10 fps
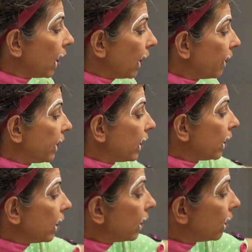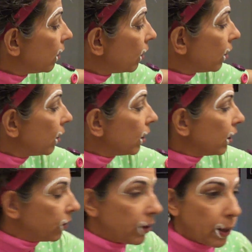And then
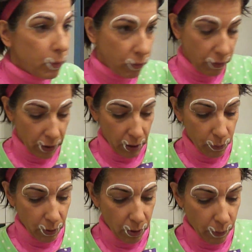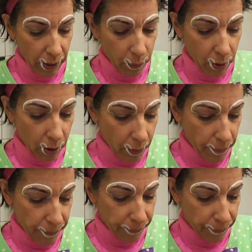it's time to fill in where the white will go.